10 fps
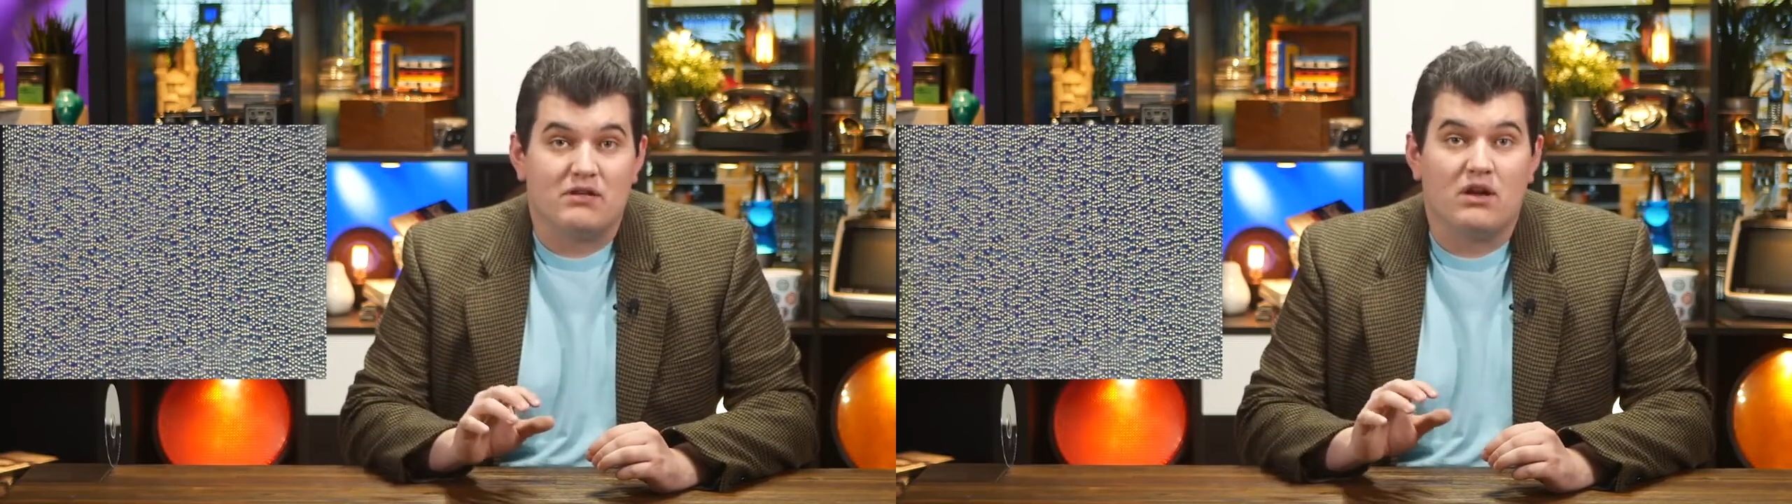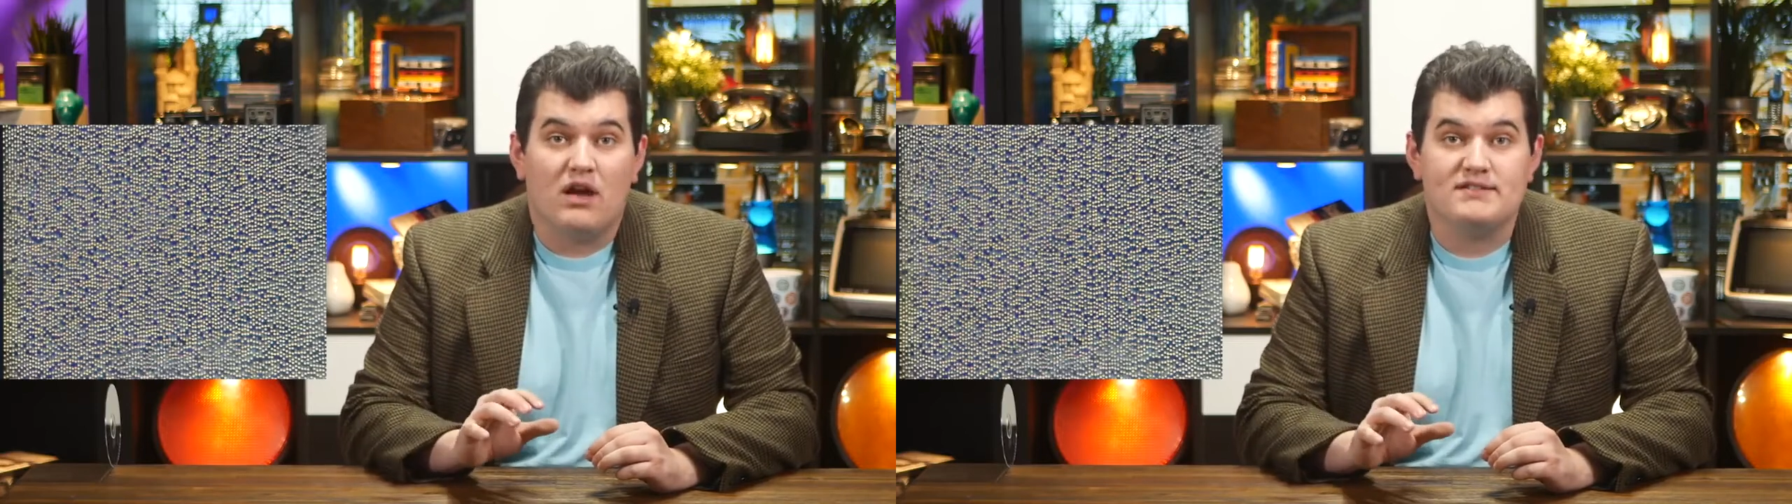
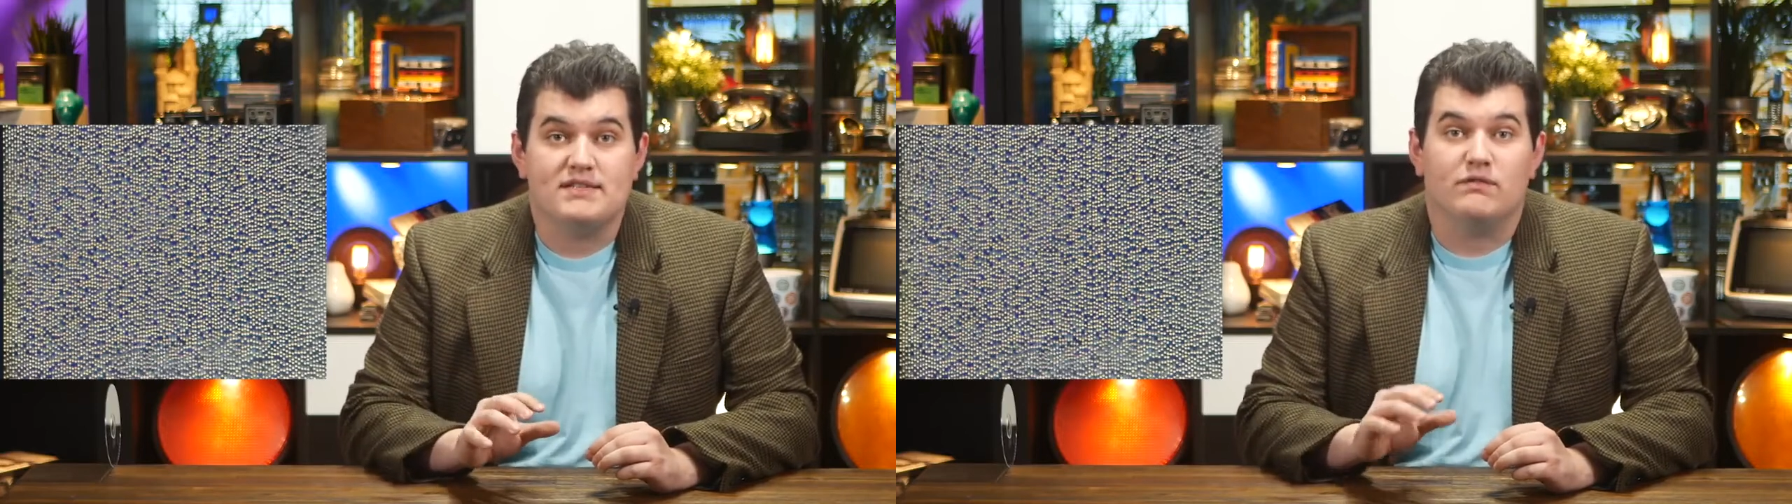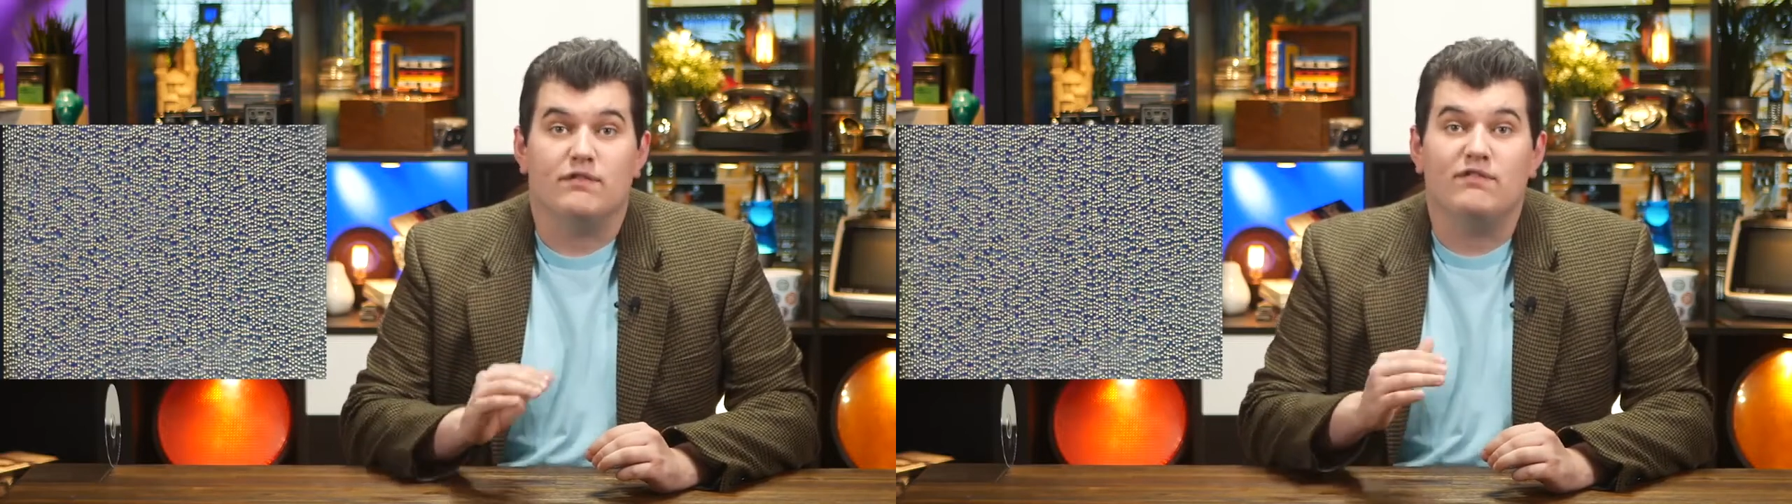causes
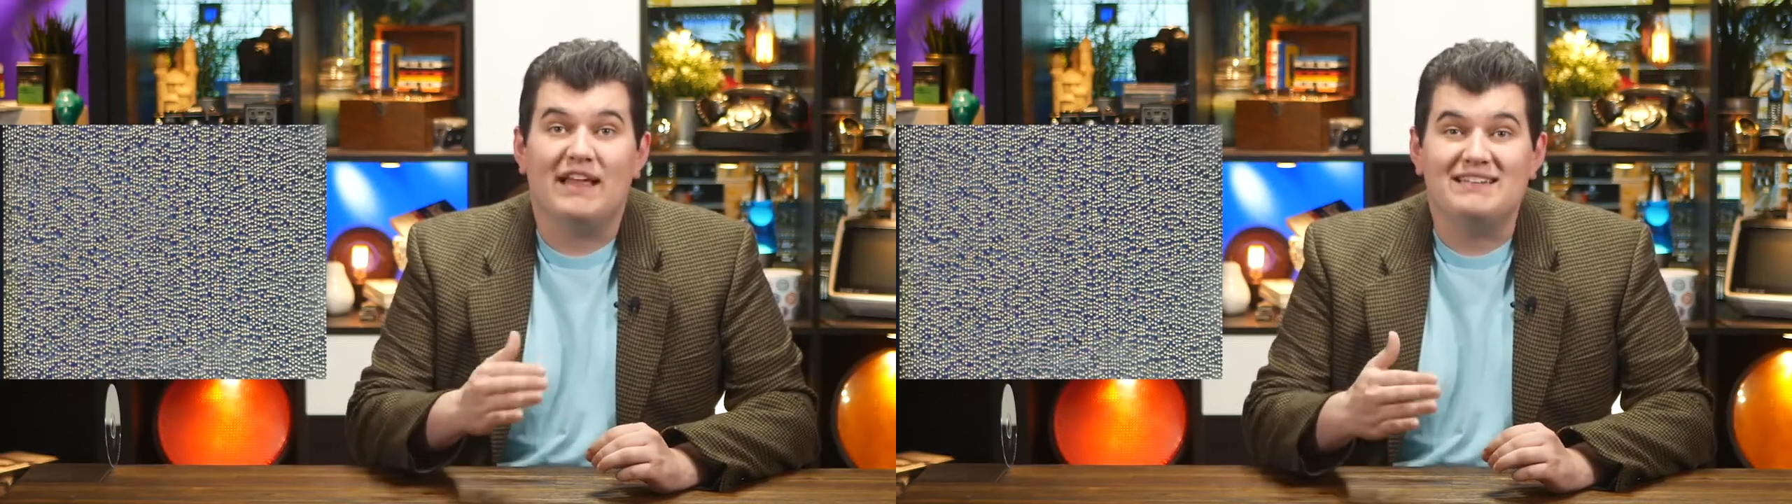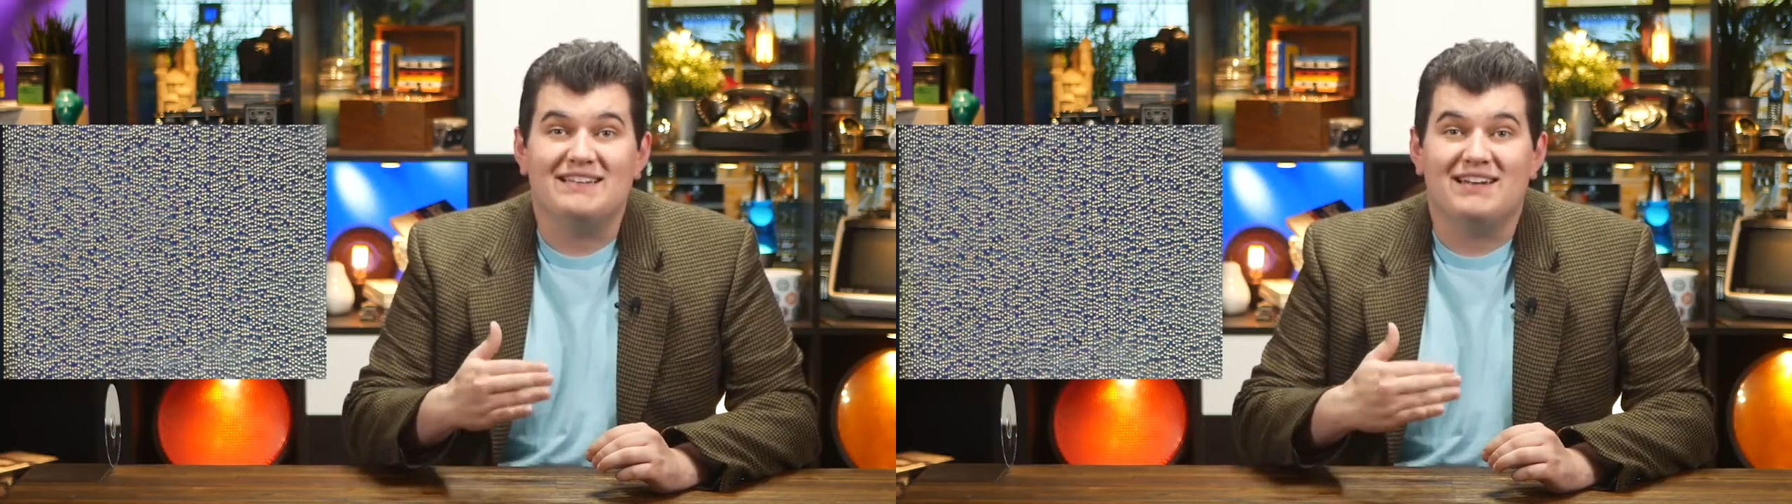the
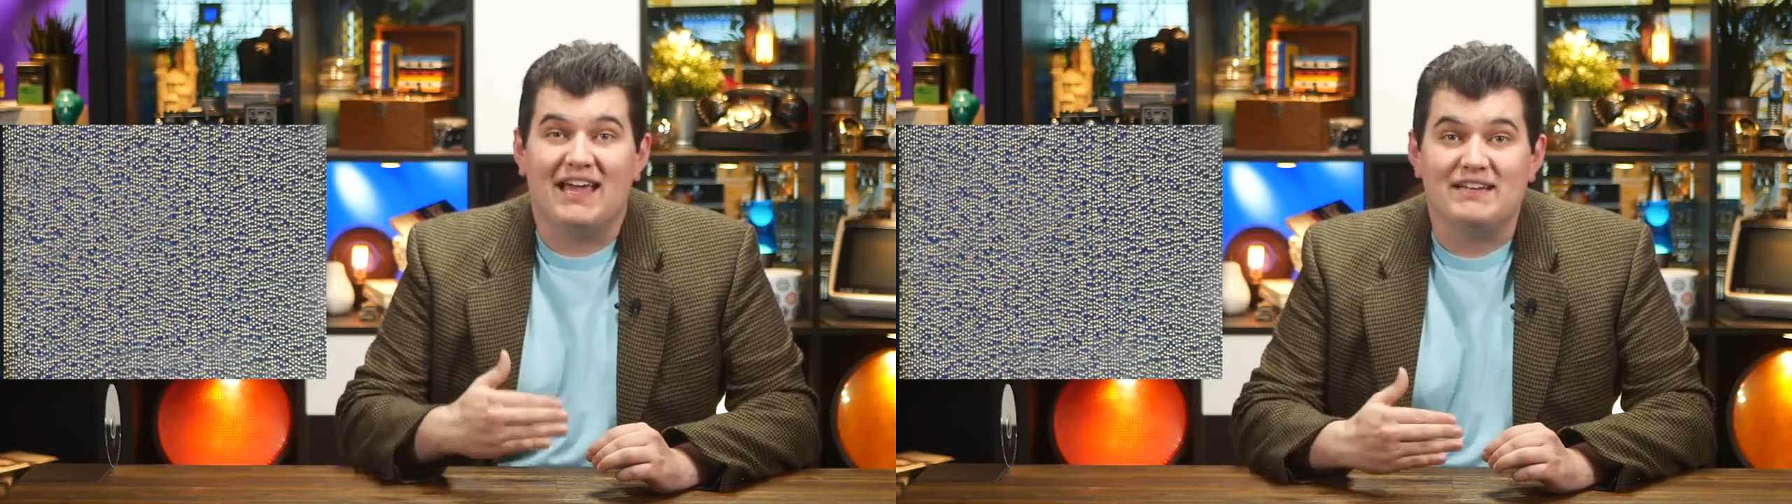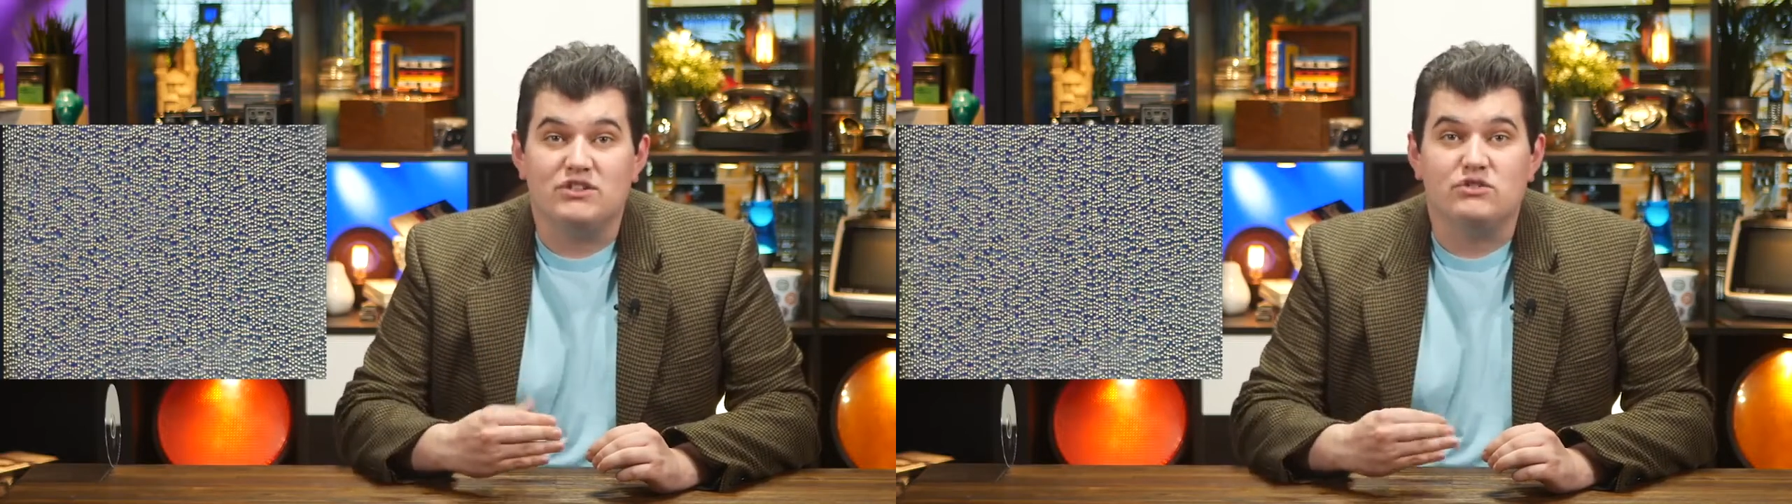reflected light